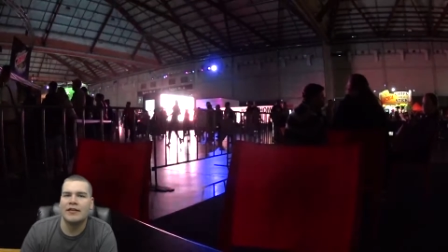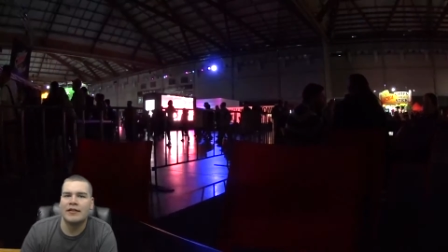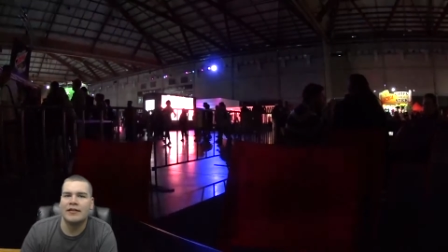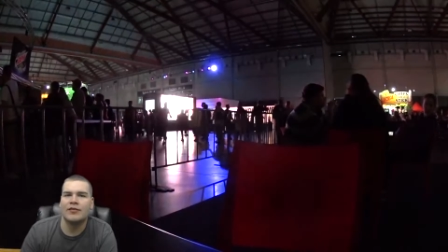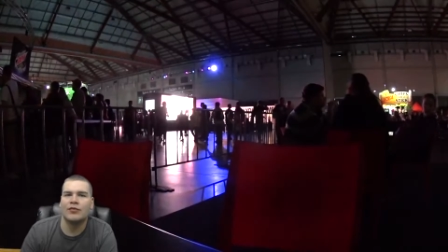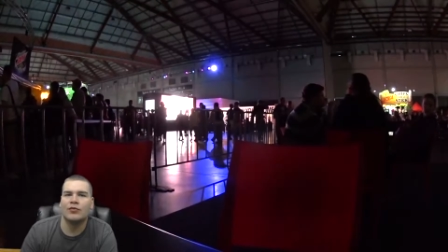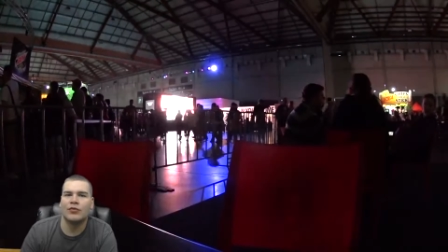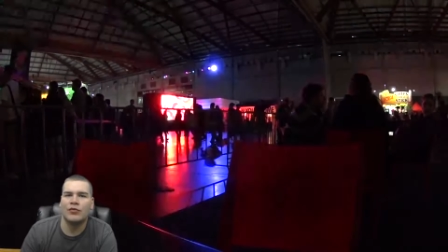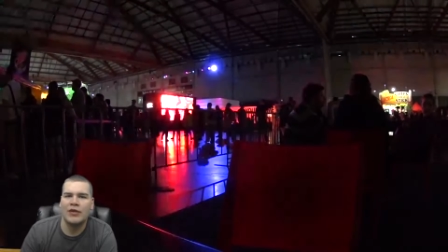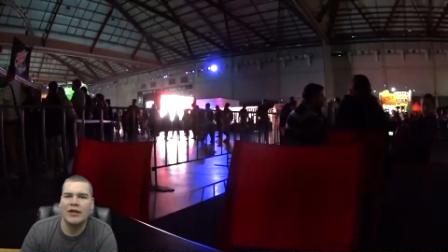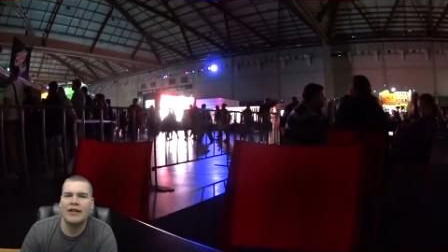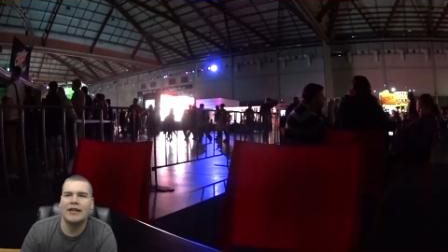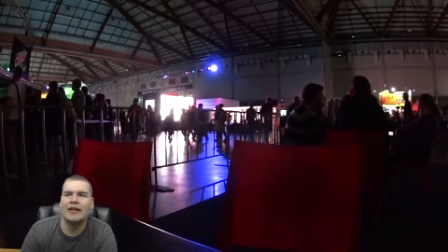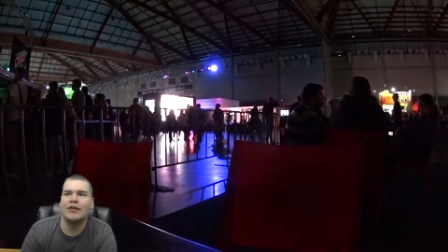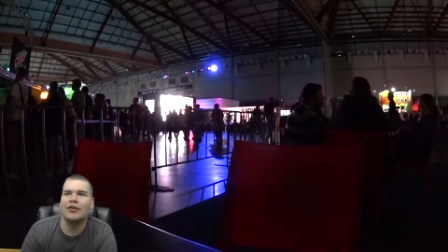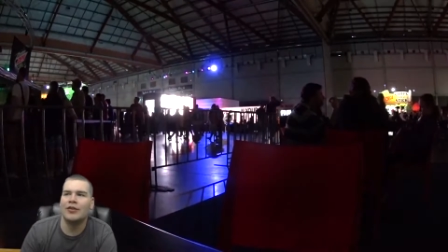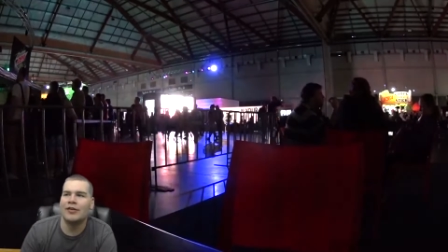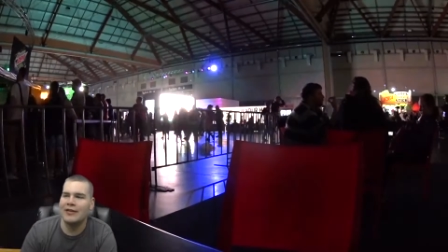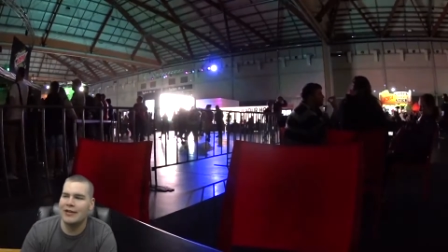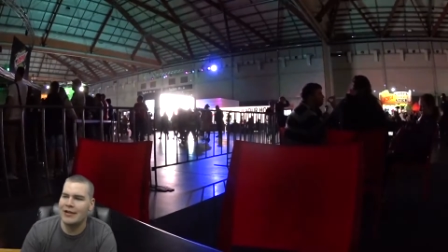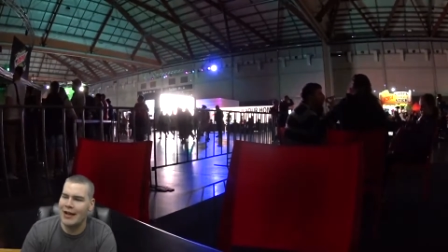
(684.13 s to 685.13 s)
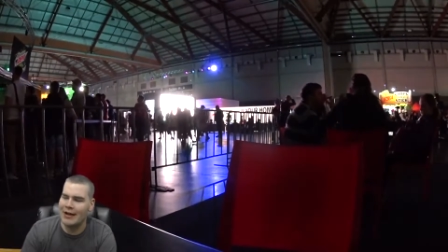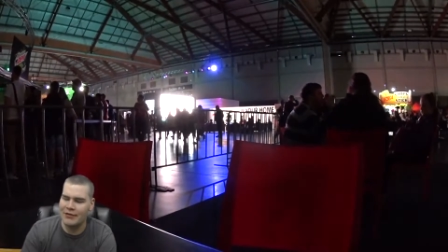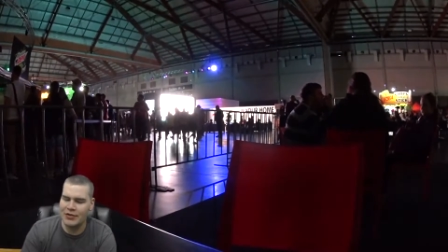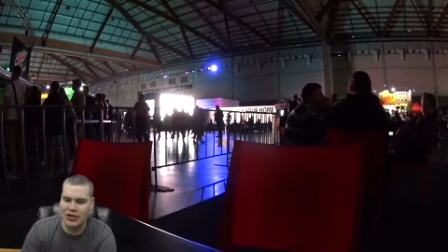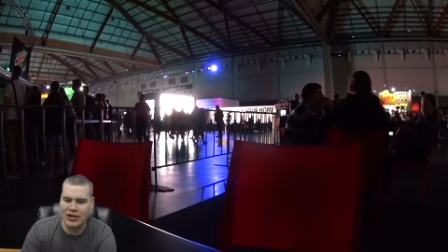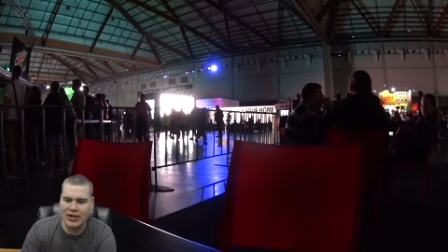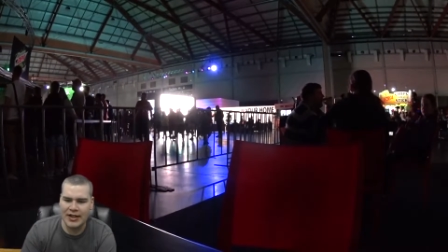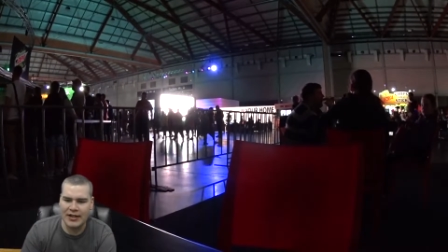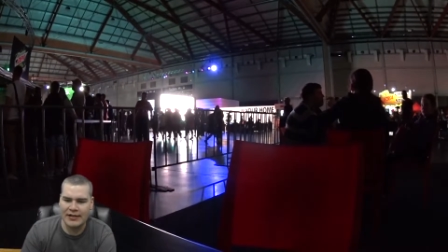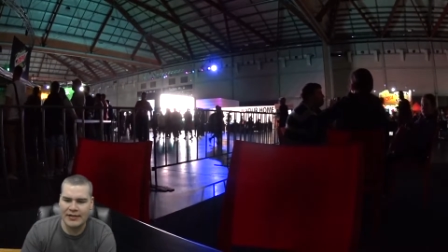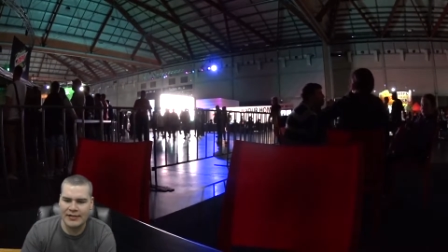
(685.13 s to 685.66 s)
It's really good, and you have a
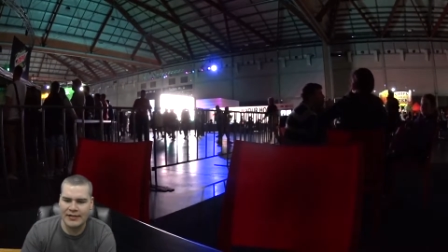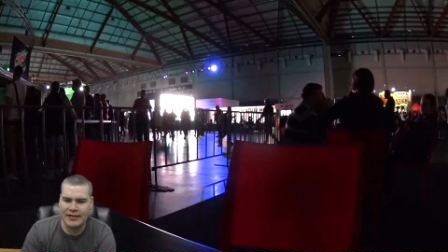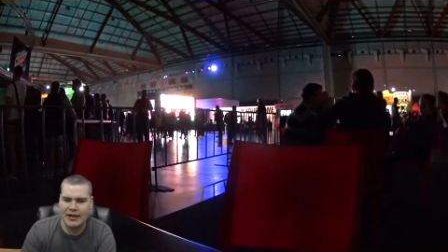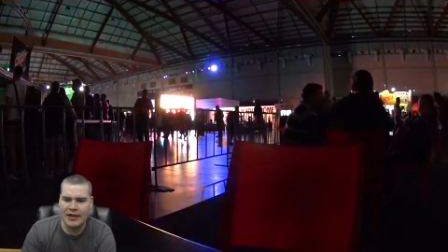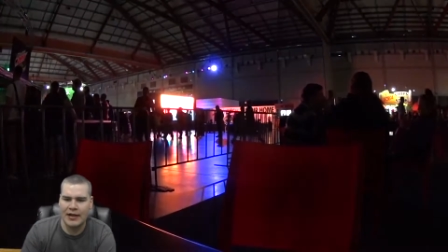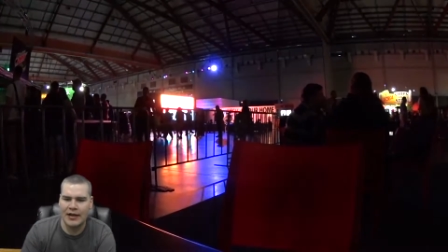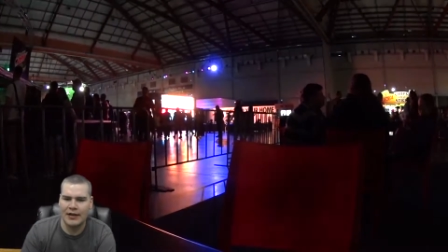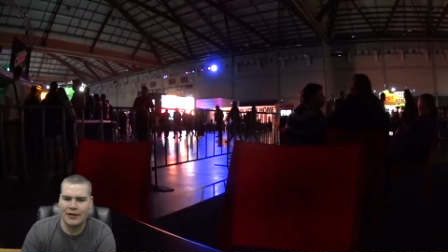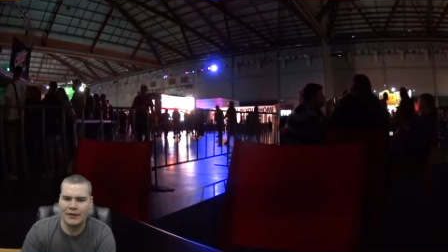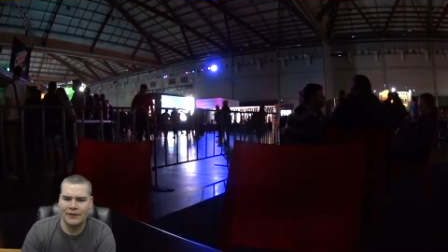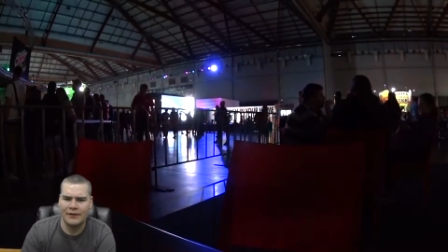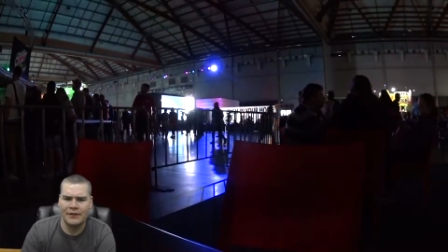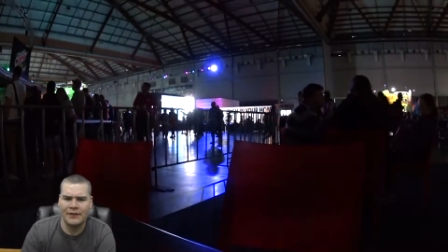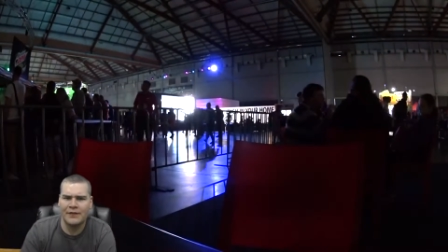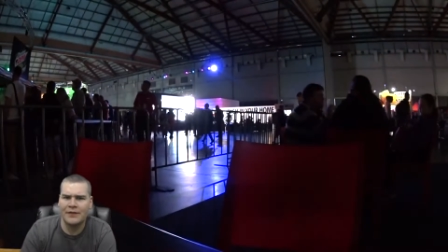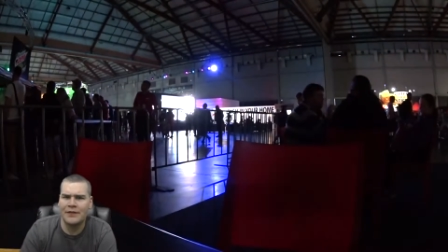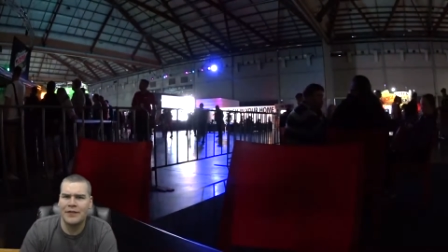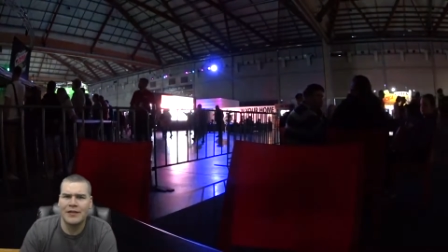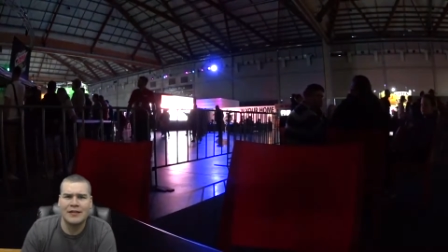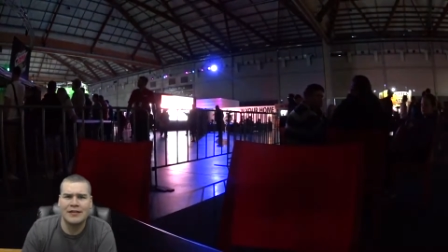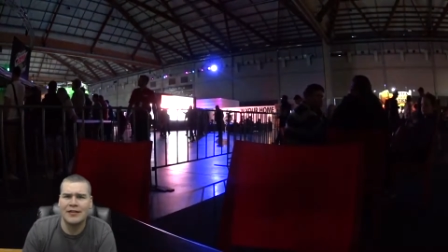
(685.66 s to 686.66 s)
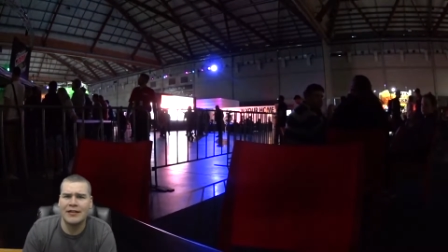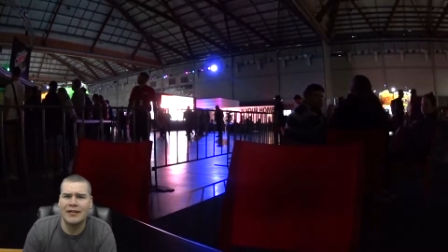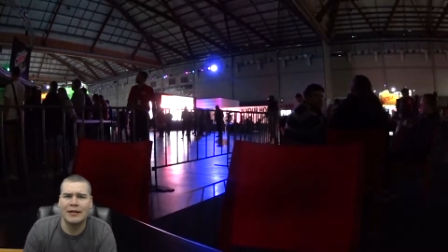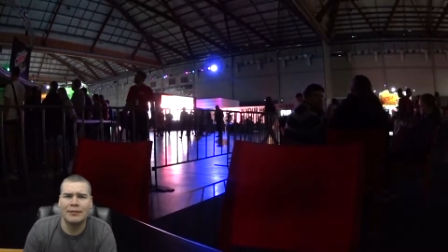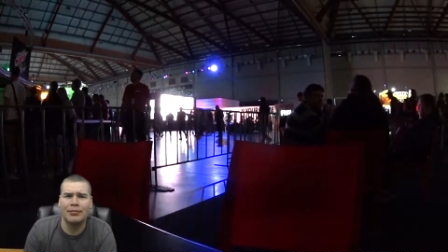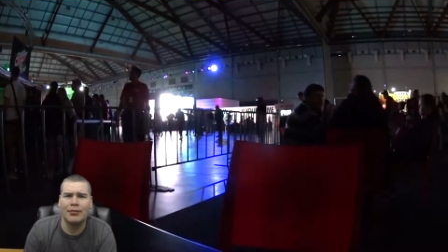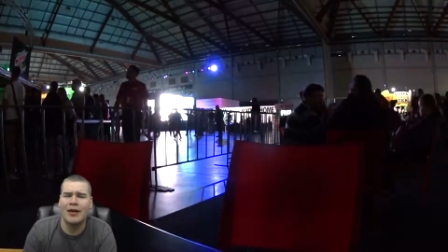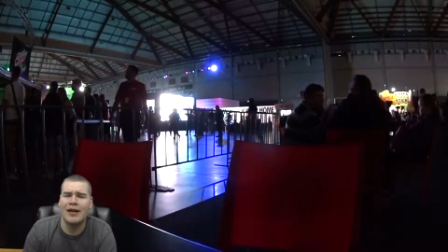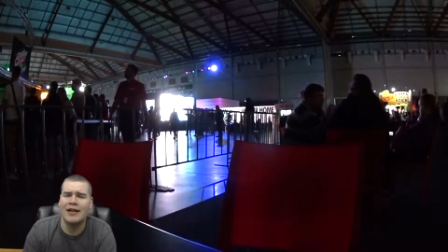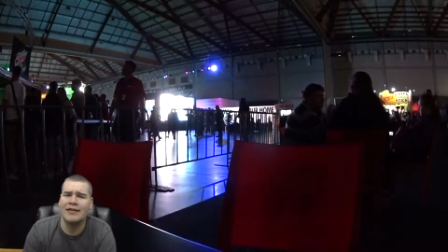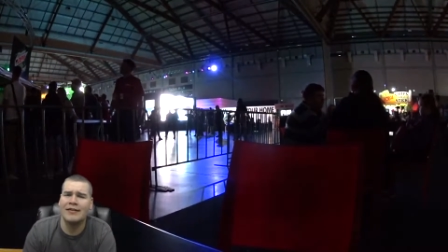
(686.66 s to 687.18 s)
chance uh, for, for the
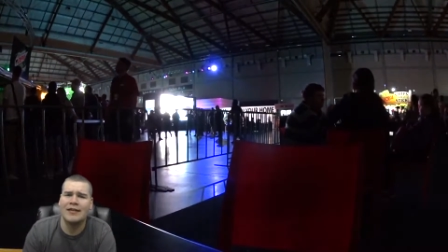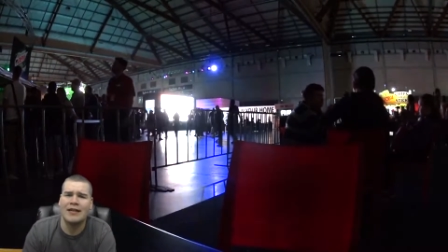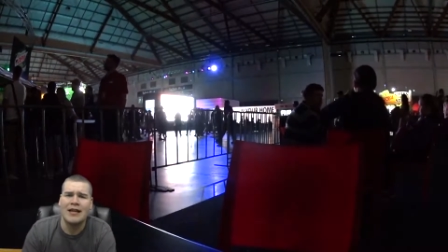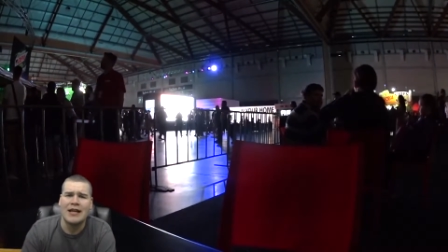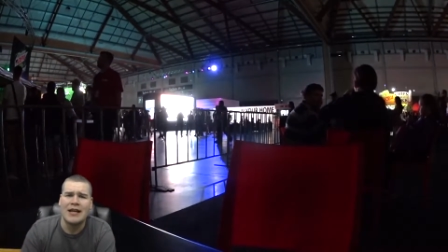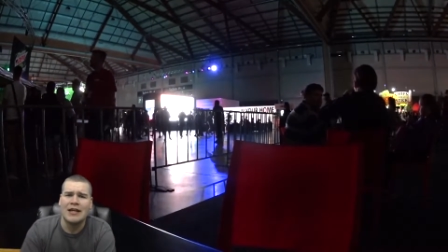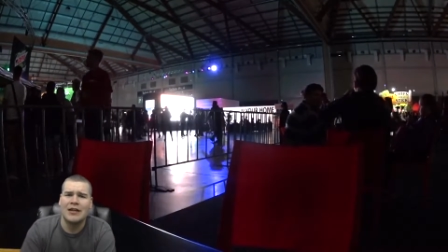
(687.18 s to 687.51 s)
ticket price.